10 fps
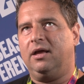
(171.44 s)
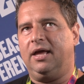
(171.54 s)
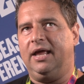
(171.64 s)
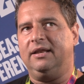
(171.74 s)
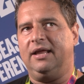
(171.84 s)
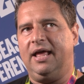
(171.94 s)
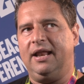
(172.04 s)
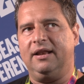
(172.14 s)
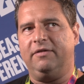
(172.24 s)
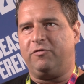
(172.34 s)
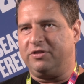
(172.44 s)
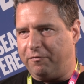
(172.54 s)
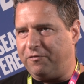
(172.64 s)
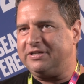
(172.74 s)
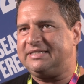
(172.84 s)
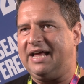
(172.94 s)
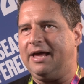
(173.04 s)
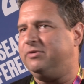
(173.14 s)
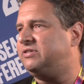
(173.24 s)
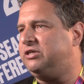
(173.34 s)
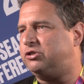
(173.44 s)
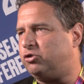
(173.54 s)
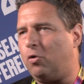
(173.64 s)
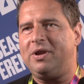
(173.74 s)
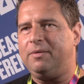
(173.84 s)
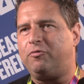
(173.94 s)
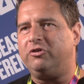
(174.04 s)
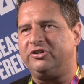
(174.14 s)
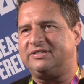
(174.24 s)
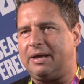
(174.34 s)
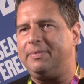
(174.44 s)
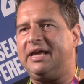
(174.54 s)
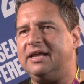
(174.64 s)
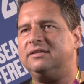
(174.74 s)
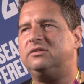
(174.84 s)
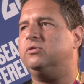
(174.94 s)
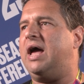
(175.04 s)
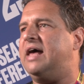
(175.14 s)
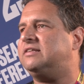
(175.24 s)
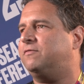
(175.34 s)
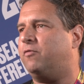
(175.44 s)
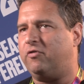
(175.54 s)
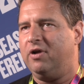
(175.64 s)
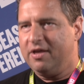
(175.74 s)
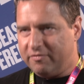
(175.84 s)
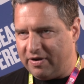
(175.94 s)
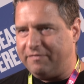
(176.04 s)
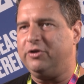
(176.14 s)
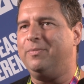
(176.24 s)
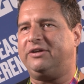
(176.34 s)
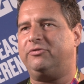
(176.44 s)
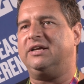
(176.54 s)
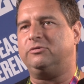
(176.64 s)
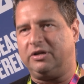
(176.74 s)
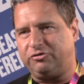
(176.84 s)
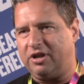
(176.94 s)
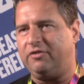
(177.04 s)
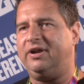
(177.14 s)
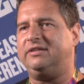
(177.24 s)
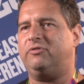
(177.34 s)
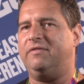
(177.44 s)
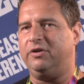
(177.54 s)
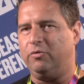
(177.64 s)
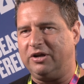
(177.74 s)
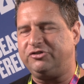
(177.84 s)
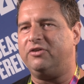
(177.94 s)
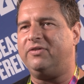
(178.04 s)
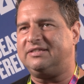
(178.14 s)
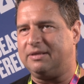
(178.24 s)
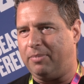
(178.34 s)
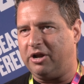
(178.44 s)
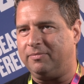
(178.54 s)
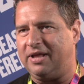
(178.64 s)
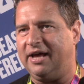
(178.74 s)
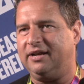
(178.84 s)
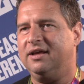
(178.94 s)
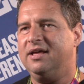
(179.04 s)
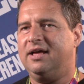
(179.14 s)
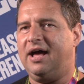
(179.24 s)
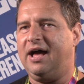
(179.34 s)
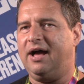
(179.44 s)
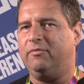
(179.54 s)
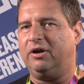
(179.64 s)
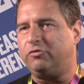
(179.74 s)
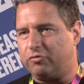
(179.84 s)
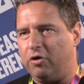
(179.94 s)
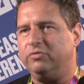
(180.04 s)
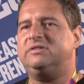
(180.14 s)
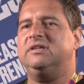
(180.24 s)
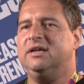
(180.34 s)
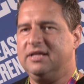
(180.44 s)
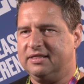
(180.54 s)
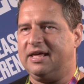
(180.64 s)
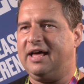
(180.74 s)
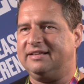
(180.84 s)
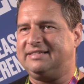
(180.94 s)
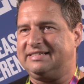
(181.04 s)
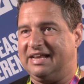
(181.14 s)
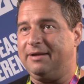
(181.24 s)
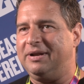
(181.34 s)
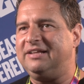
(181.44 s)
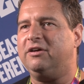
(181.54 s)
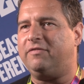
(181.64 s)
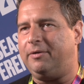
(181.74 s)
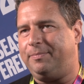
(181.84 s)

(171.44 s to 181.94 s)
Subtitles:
And for the first time, you see so many projects coming in to ask for revenue metrics: what generates revenue, what generates the bottom line, what grows the sustainability of a